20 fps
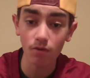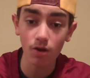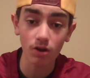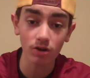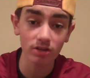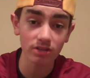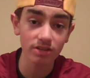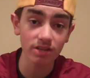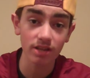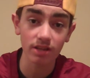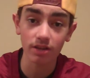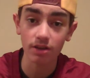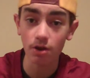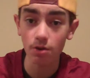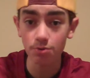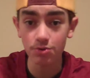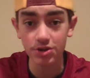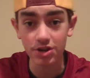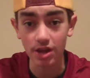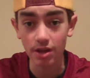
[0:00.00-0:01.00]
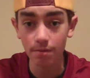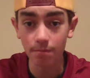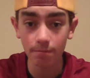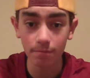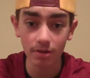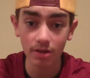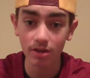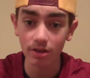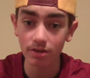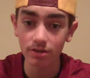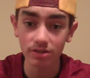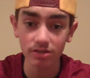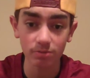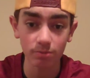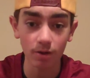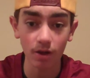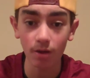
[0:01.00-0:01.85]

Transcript: wrong to say the coaching because,